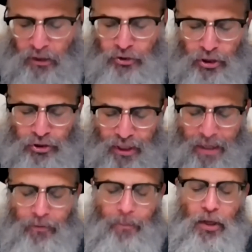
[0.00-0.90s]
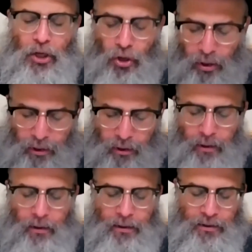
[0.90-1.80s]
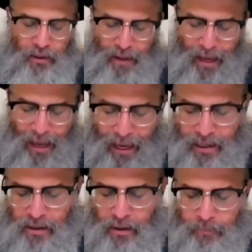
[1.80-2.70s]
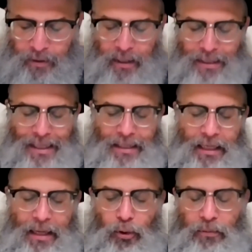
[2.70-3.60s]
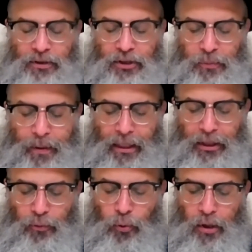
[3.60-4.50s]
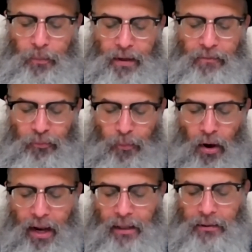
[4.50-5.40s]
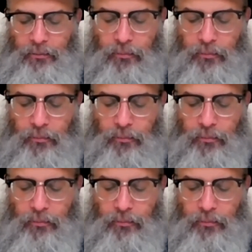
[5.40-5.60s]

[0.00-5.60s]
shall shame uh, uh, from the yud to the hey bechinas hadibor, which is speech for rachbiv isbarech